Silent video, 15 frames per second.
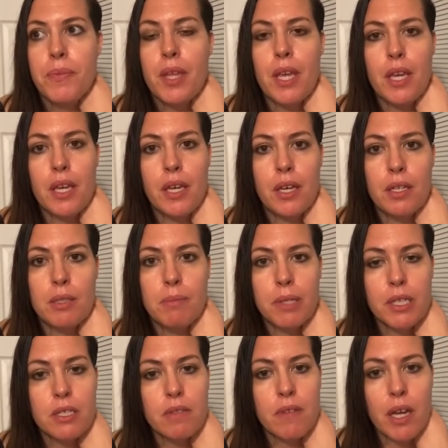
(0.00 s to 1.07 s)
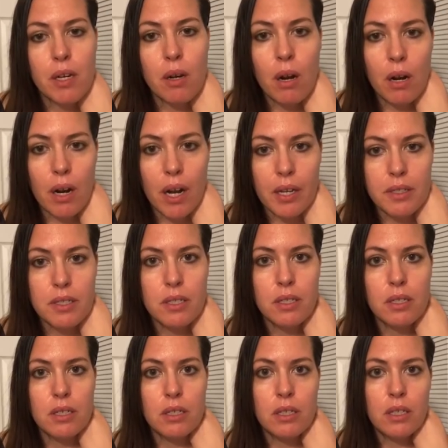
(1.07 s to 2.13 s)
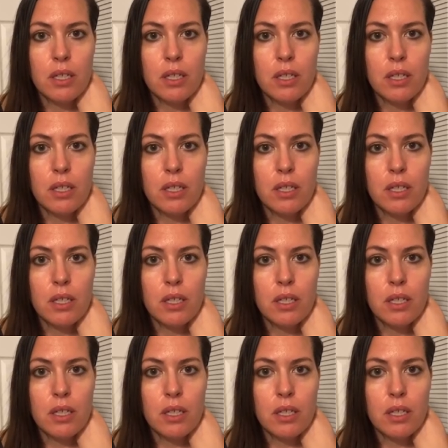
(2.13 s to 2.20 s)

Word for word: and because of that car accident,